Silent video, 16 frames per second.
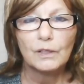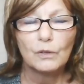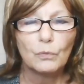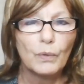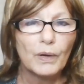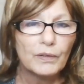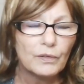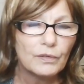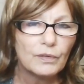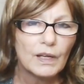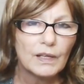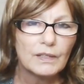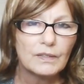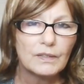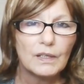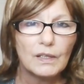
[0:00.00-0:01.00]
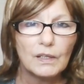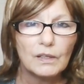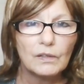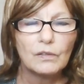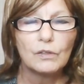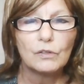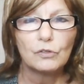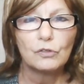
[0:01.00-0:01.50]
whether that's
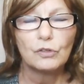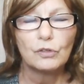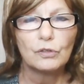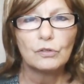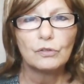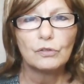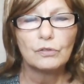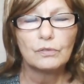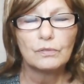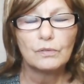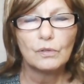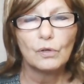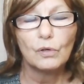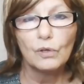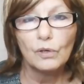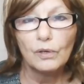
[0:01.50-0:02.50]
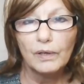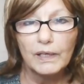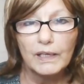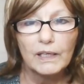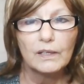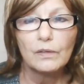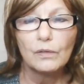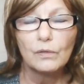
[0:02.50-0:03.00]
in the church or
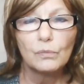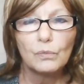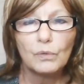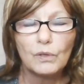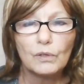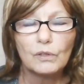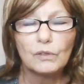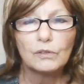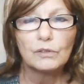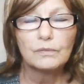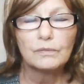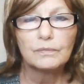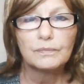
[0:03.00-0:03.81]
in the world.